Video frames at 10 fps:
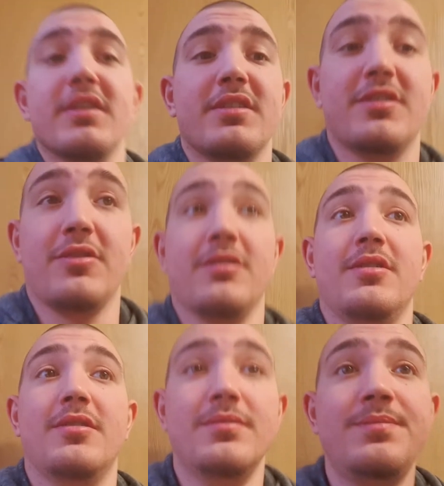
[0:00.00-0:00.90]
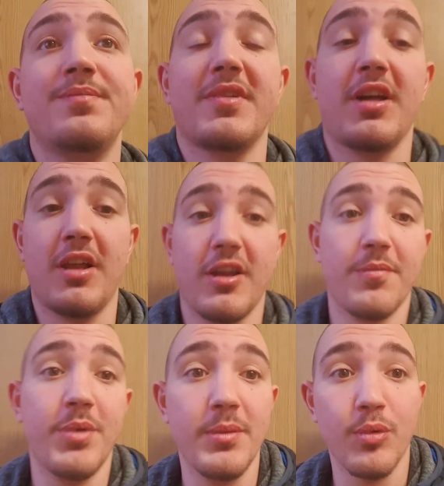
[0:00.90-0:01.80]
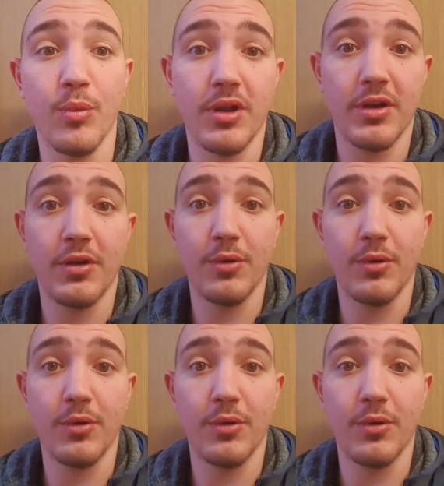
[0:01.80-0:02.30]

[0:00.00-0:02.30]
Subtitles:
So a lot of people want to